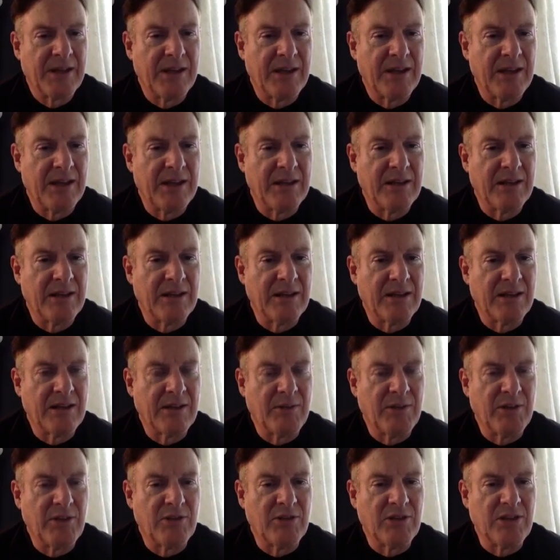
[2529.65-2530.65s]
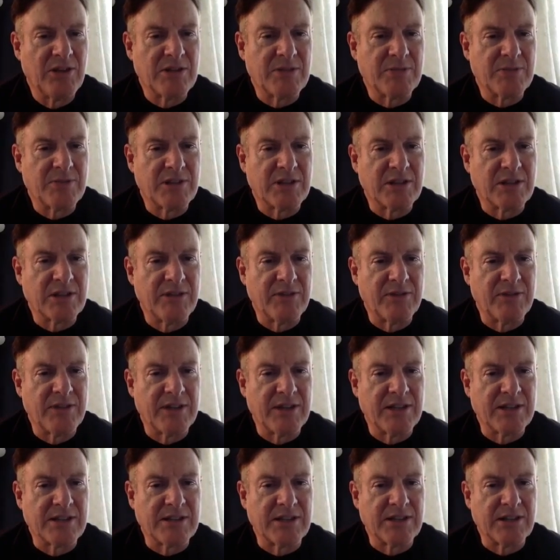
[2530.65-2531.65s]
in communities, particularly for
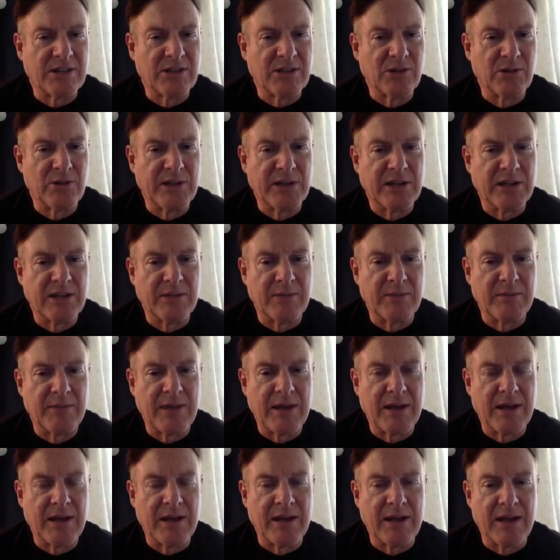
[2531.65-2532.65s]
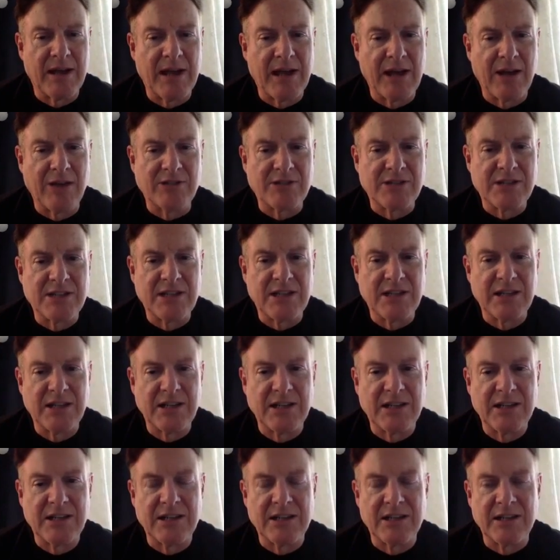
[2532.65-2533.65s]
things like low-income
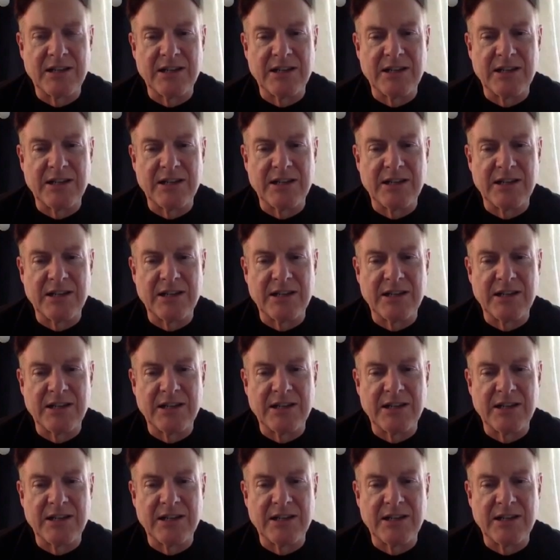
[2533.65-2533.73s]
housing.